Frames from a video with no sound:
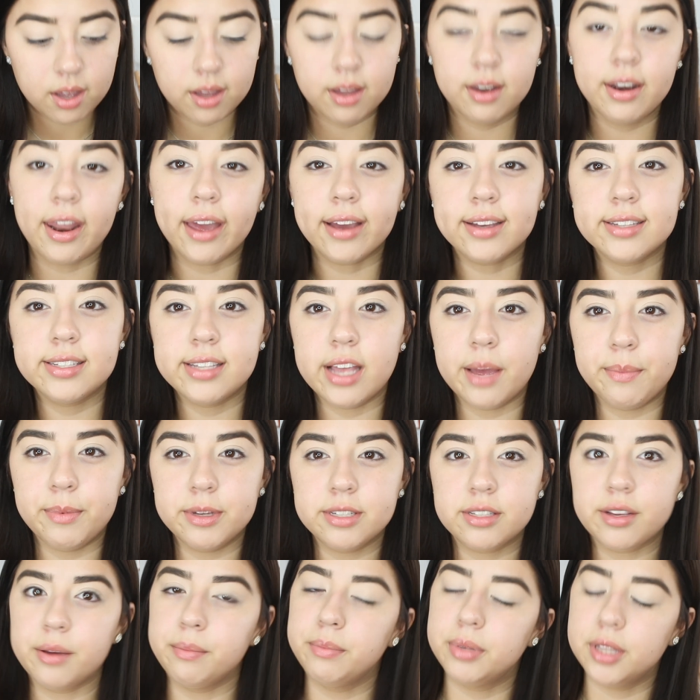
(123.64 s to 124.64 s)
Next step
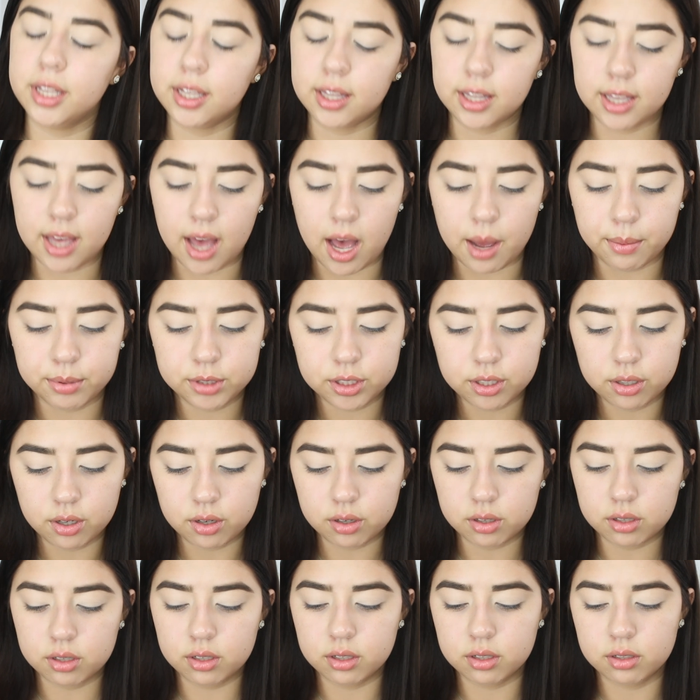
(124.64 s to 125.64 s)
is completely
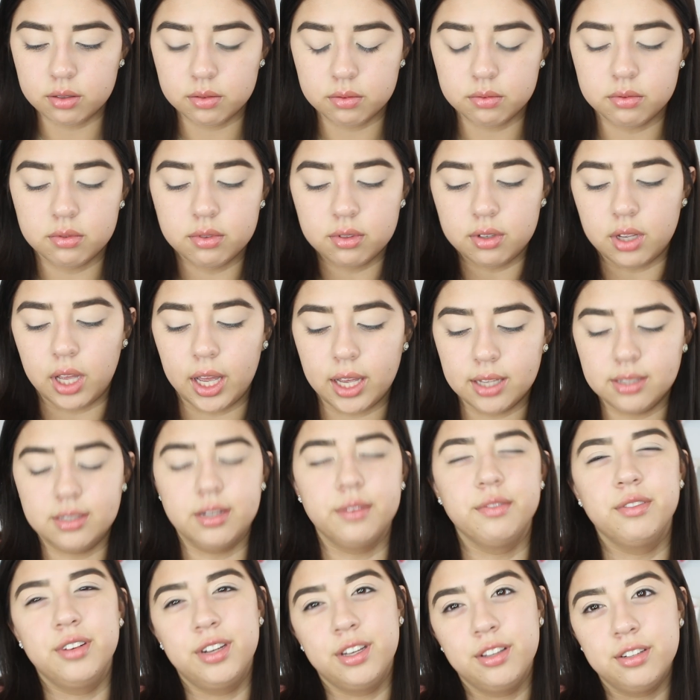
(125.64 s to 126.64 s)
optional, as
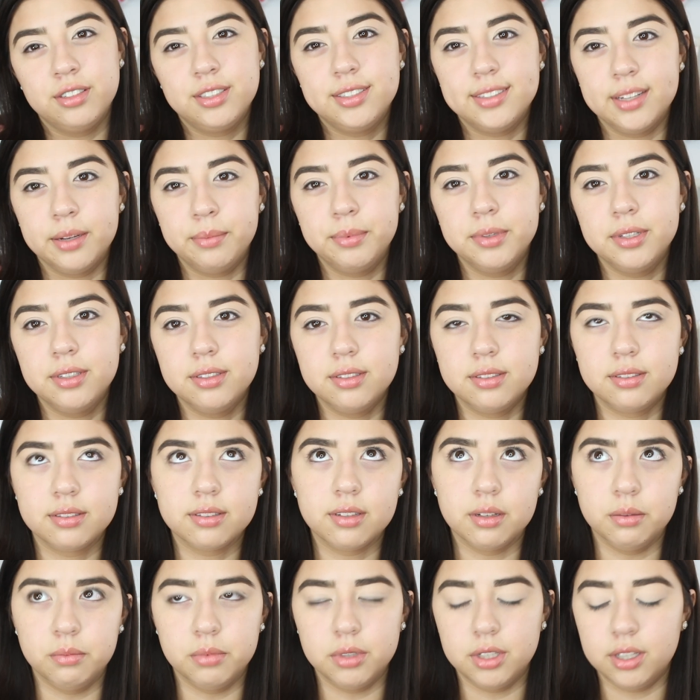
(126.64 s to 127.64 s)
every other step is
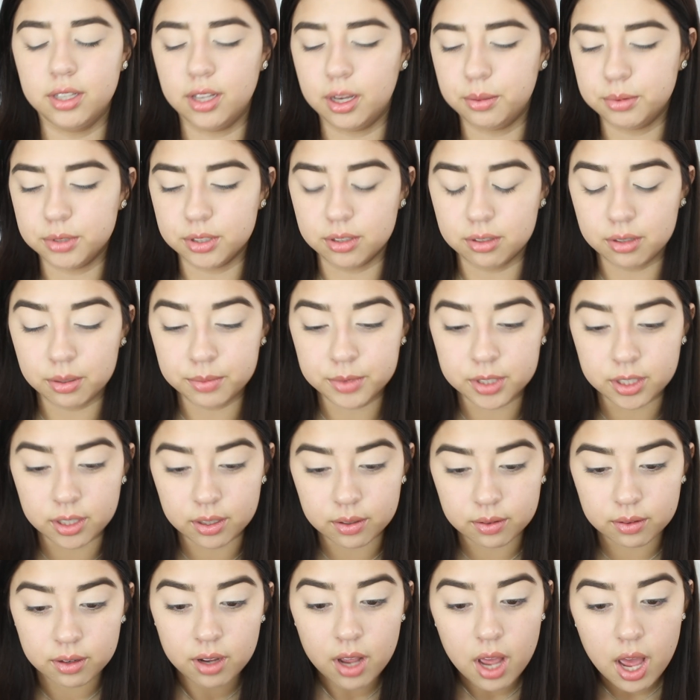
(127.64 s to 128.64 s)
completely optional to
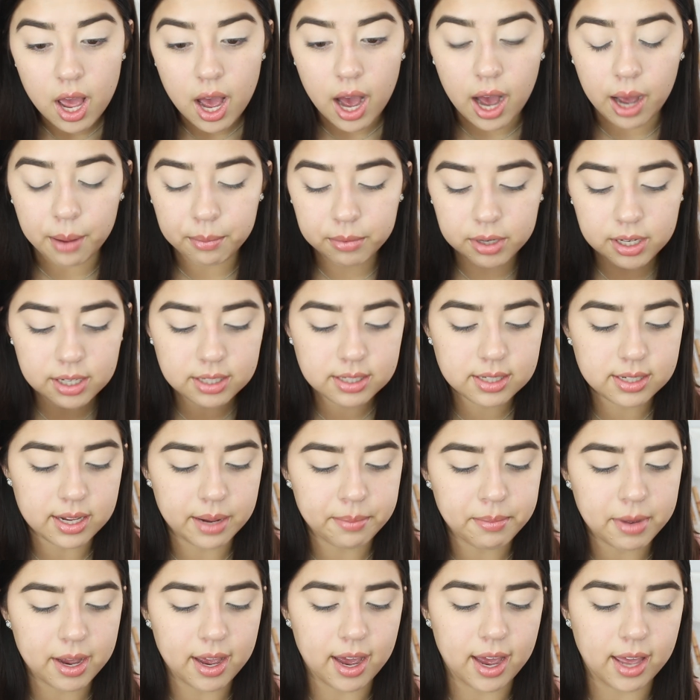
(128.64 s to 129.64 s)
you. I'm going to
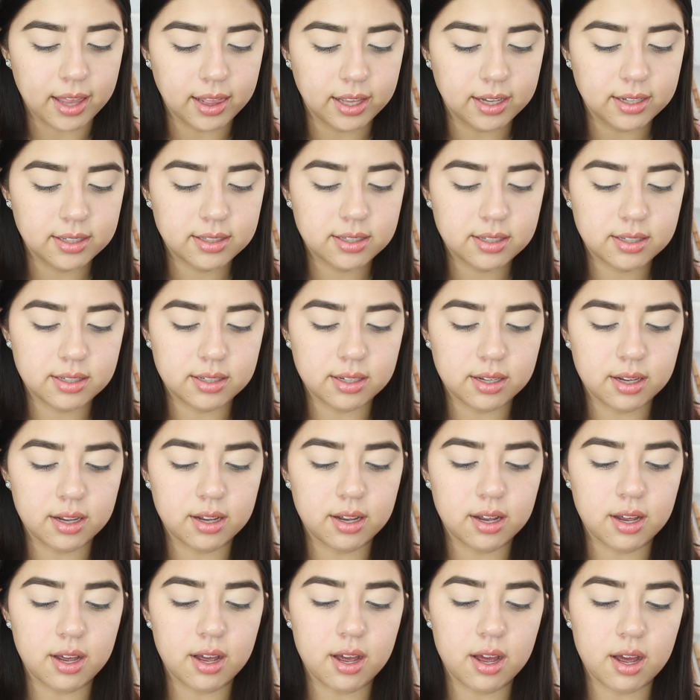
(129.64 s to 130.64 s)
set my eyelids.
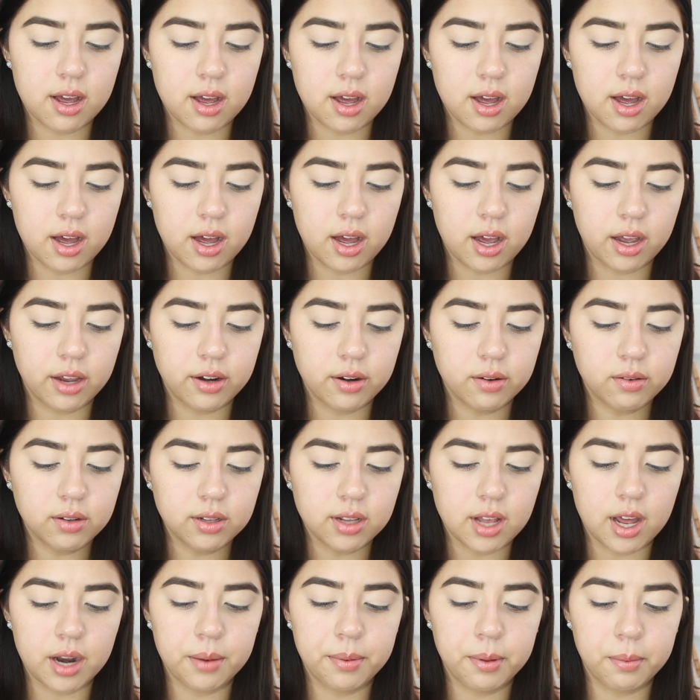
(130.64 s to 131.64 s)
I know a
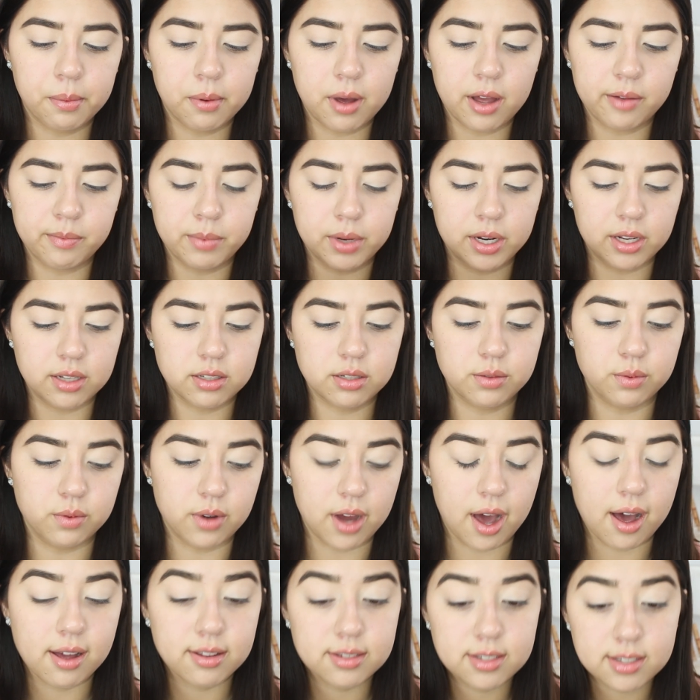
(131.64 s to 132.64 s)
lot of people have been into
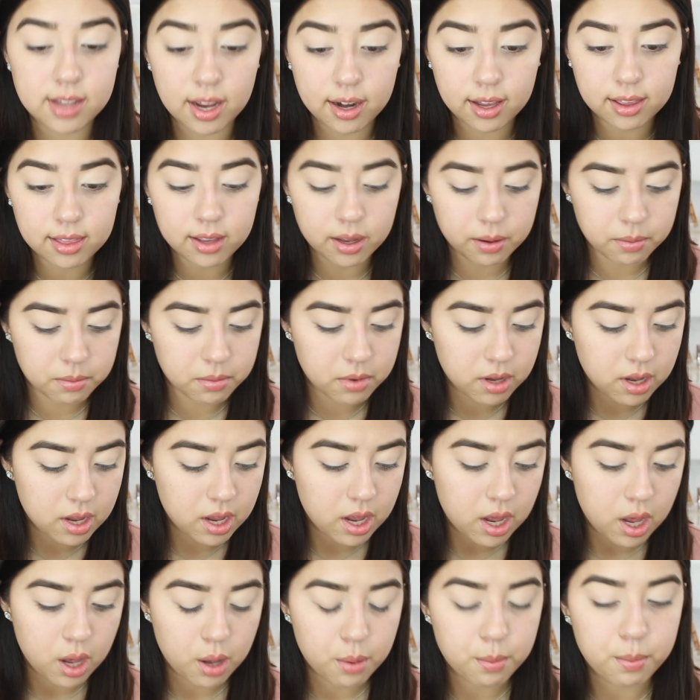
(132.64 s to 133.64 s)
not setting them,
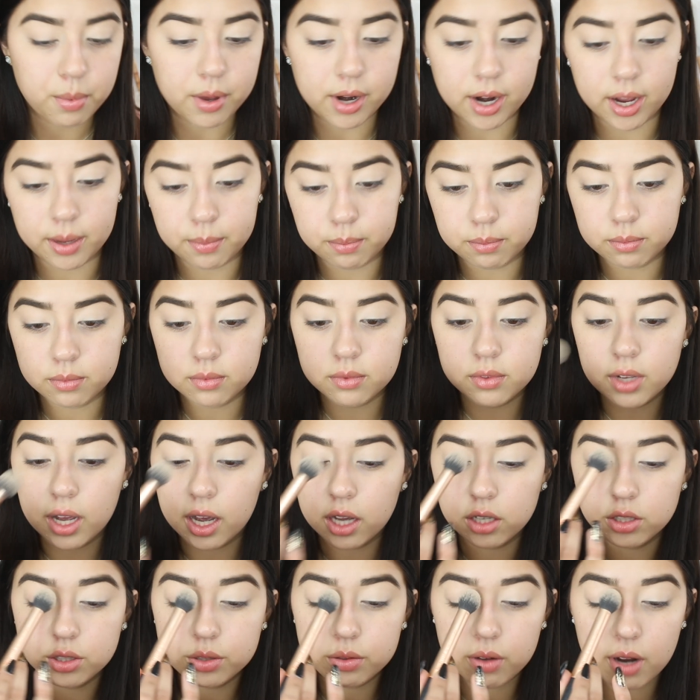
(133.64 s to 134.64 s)
but
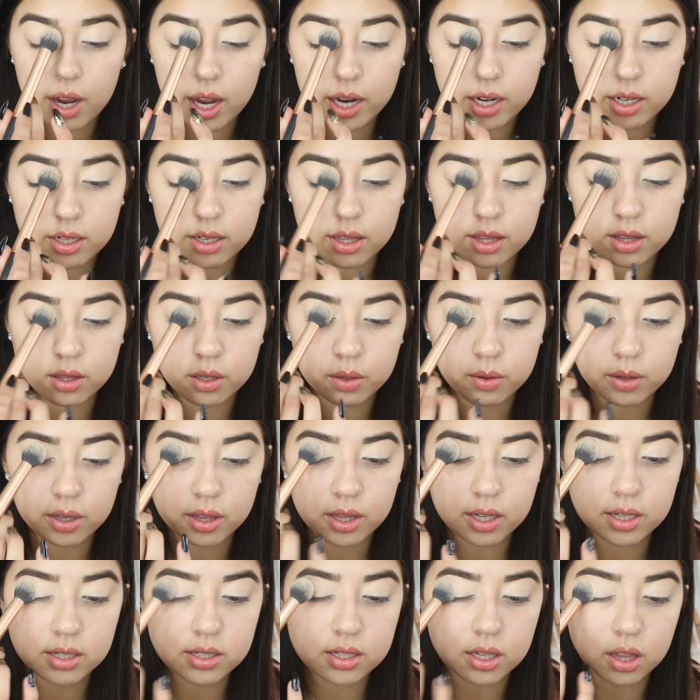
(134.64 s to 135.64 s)
I tried
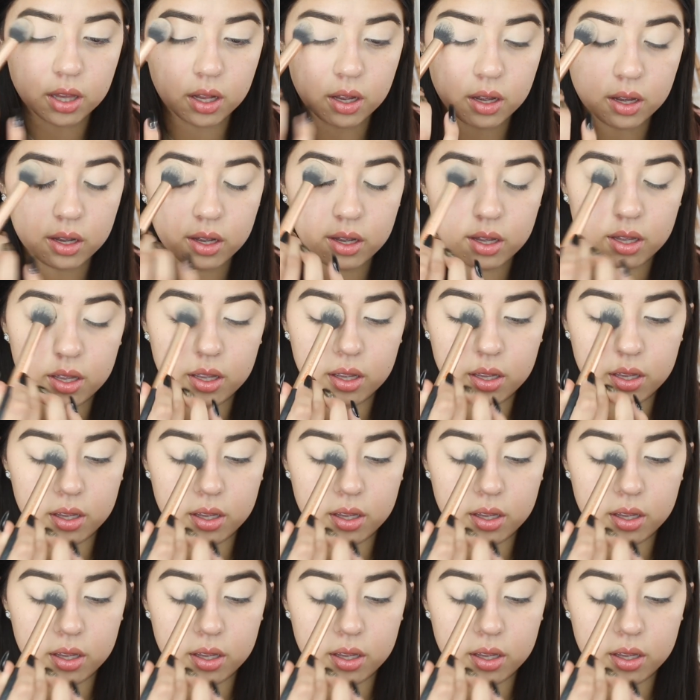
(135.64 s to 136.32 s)
doing this look.